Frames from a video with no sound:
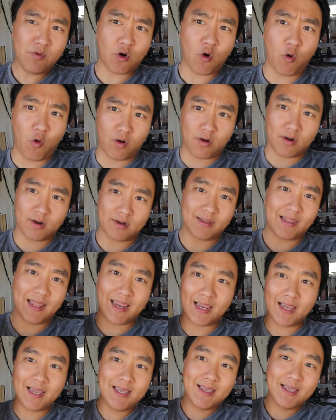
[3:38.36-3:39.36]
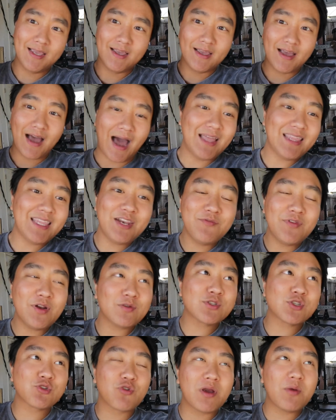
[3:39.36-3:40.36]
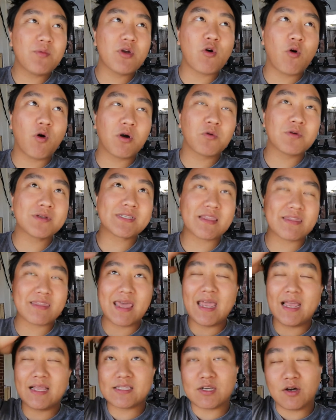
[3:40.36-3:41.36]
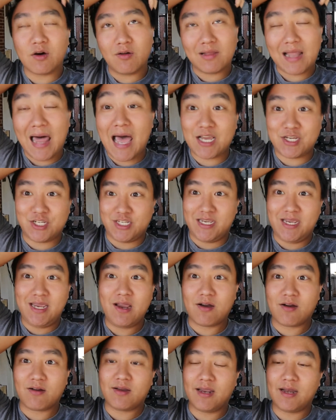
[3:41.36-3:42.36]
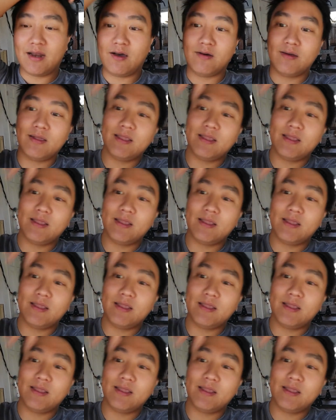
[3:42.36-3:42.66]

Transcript: record. Like, I didn't even know screen record was a thing until last year, you know.